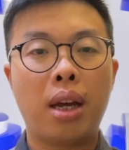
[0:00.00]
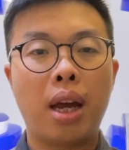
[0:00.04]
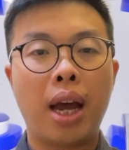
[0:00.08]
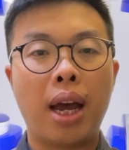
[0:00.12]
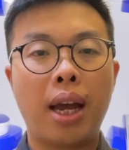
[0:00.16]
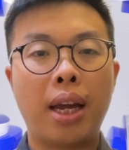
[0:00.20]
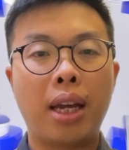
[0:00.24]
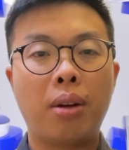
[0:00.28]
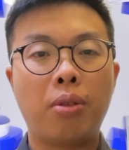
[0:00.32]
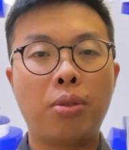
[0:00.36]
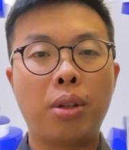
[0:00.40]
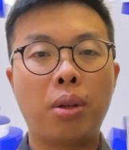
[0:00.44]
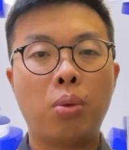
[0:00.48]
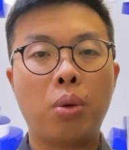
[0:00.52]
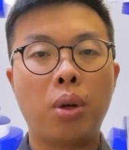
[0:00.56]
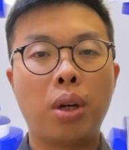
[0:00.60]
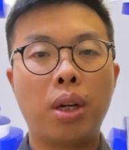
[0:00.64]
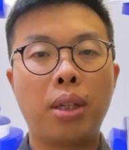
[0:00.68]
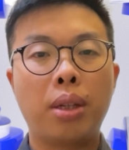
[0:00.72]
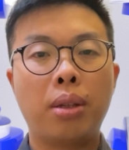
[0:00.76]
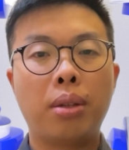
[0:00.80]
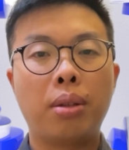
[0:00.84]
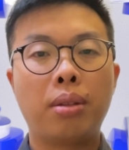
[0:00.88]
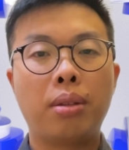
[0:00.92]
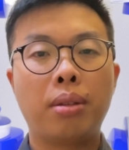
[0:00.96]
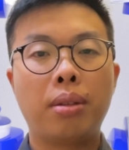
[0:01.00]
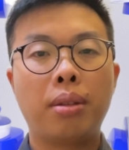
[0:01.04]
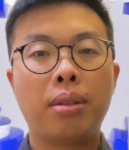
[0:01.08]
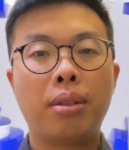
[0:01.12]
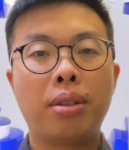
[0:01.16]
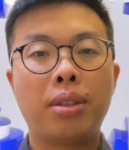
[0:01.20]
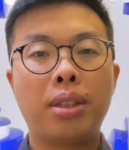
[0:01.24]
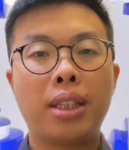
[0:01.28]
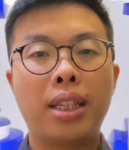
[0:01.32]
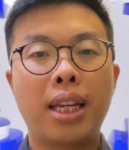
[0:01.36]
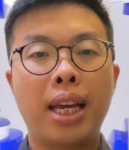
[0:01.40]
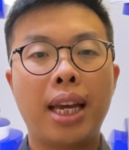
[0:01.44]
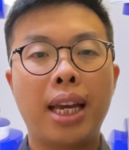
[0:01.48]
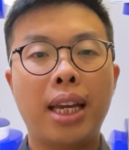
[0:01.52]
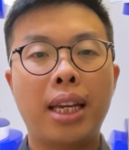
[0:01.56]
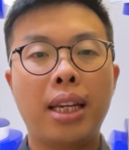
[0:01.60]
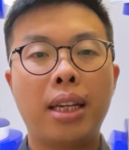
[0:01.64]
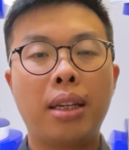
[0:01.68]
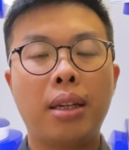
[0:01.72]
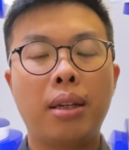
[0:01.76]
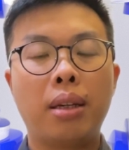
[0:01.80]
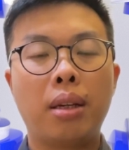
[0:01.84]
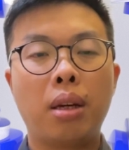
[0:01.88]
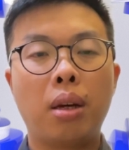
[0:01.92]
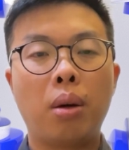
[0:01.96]
Hi everyone!
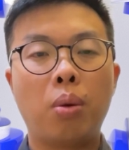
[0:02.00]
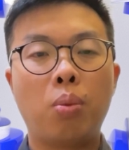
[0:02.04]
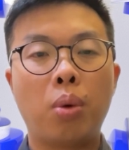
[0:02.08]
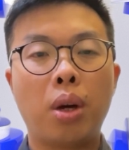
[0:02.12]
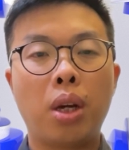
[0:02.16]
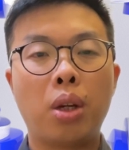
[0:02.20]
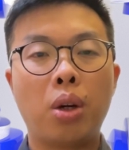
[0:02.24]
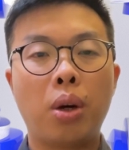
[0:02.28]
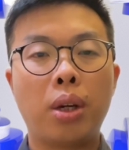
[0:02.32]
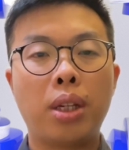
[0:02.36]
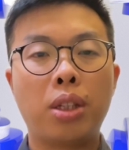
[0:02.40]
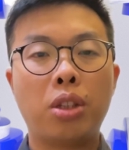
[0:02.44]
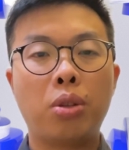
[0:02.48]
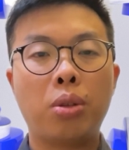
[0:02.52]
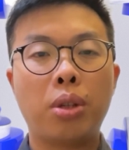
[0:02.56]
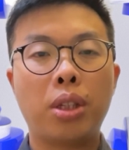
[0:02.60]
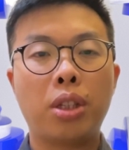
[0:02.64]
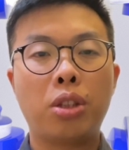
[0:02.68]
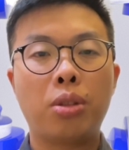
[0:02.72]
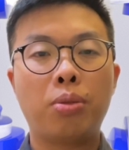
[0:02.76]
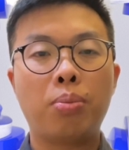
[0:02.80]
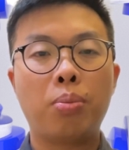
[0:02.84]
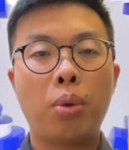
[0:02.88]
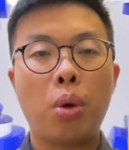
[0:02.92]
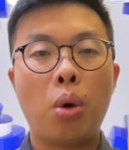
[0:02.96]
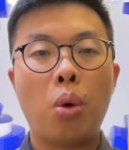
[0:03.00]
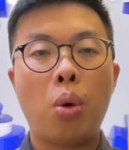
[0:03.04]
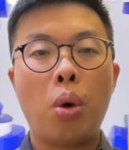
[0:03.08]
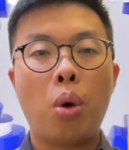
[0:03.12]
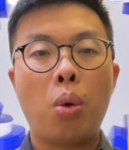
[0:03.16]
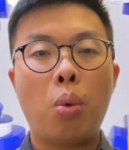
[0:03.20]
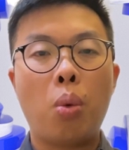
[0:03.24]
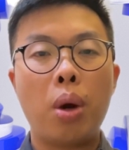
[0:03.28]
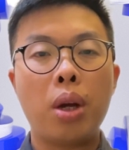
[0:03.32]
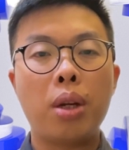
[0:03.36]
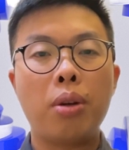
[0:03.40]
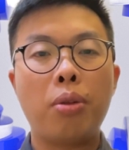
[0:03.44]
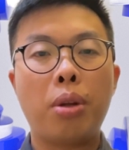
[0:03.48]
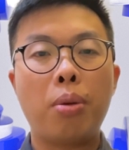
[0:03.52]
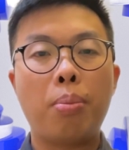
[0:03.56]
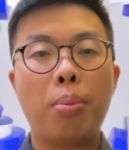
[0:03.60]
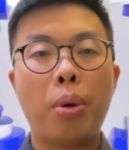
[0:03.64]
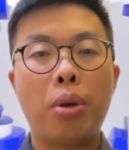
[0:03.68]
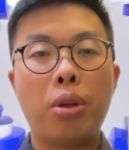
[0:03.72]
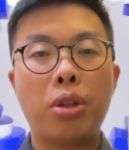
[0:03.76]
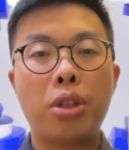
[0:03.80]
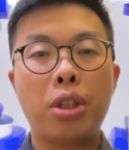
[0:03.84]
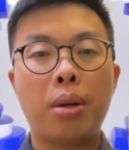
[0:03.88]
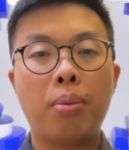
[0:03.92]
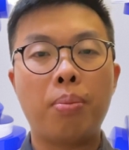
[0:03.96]
Today, we're going to explore one of the
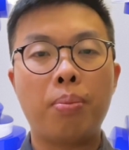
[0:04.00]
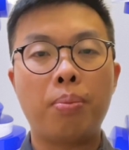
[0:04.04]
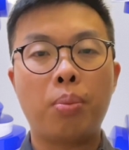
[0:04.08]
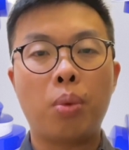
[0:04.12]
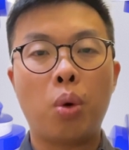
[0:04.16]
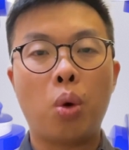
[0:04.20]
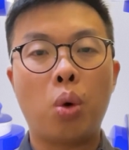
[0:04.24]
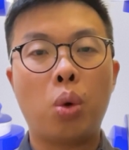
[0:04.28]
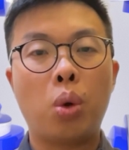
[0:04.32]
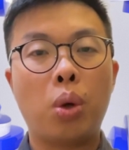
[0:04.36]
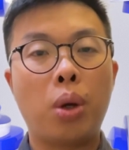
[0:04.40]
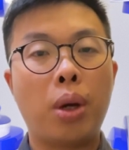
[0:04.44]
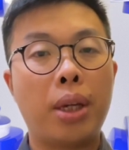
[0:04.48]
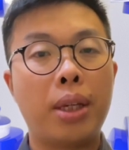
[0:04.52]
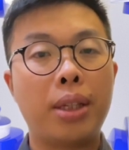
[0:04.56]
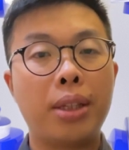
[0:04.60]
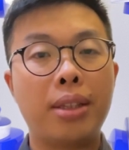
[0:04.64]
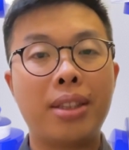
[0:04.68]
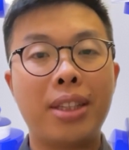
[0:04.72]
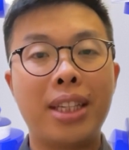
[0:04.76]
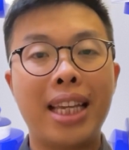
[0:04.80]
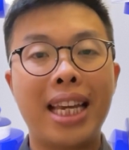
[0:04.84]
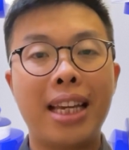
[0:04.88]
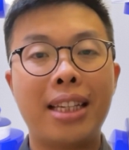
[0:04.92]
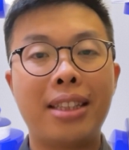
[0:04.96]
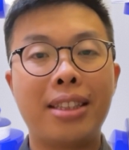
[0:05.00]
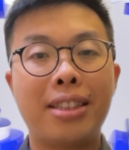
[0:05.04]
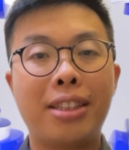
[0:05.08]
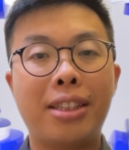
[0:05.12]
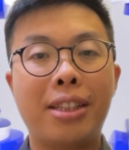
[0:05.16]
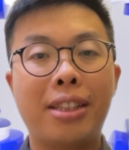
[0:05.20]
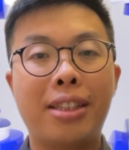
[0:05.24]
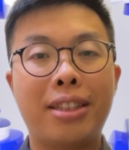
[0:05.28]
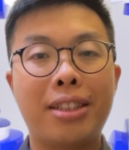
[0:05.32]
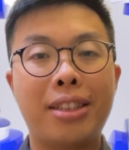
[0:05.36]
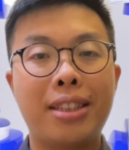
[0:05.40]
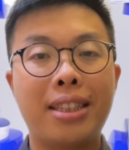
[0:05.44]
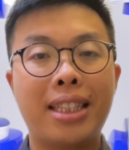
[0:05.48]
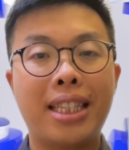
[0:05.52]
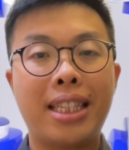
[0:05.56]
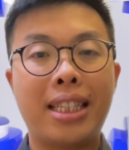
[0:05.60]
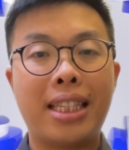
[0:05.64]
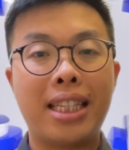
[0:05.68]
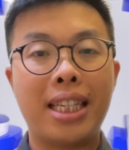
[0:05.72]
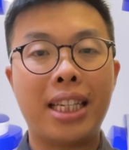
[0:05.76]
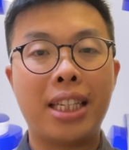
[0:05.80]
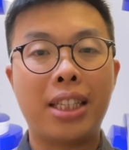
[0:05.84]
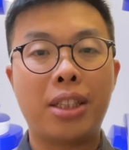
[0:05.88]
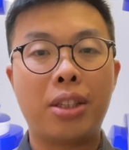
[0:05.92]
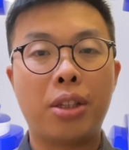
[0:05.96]
most important tenses in
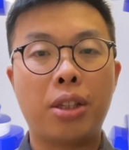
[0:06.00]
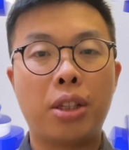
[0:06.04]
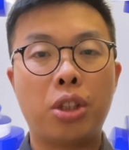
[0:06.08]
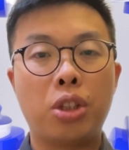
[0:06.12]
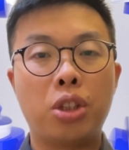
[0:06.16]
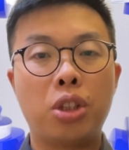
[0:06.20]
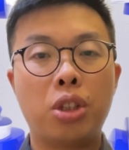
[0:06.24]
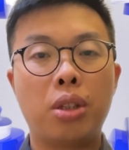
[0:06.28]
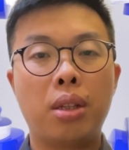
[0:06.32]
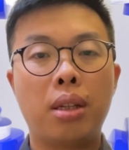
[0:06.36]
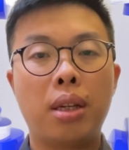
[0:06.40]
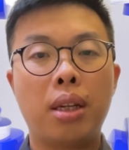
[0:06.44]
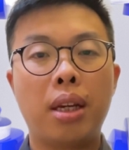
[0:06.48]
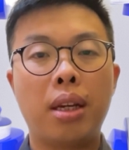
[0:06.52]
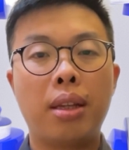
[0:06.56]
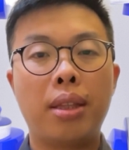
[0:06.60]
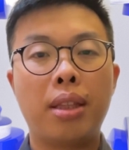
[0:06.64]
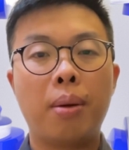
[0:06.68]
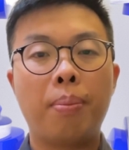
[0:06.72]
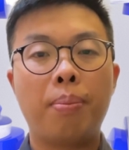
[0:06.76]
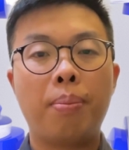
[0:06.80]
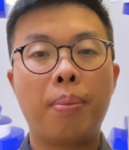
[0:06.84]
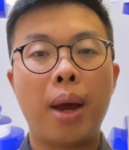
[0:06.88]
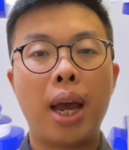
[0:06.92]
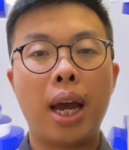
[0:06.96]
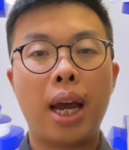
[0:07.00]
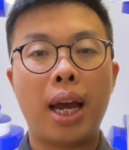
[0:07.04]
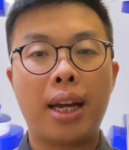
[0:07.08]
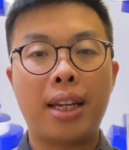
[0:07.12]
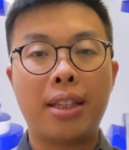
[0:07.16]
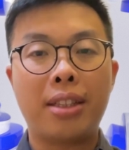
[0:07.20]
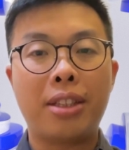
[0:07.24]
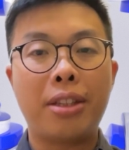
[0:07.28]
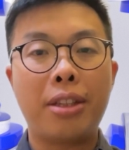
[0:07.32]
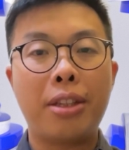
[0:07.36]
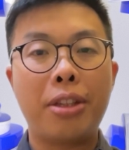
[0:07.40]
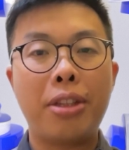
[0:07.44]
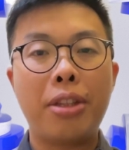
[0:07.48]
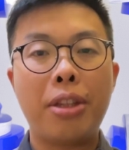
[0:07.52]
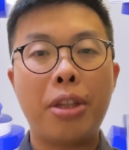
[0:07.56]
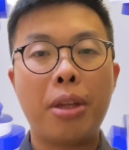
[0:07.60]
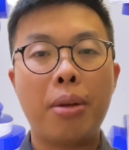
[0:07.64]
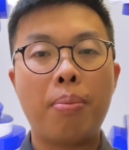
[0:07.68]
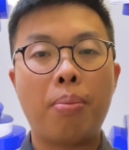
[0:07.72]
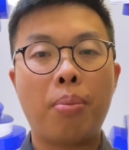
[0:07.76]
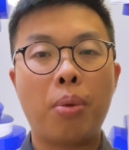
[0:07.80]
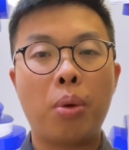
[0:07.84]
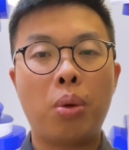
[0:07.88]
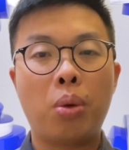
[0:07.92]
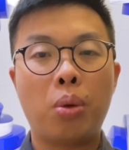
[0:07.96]
English, the past
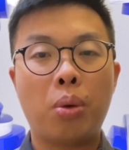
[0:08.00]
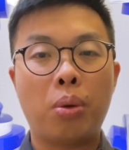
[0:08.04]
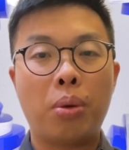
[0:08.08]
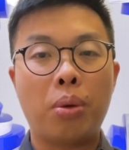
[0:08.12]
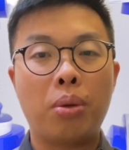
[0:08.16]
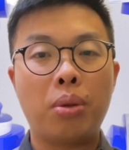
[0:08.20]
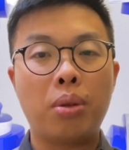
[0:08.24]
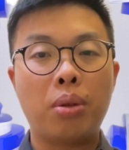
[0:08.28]
simple.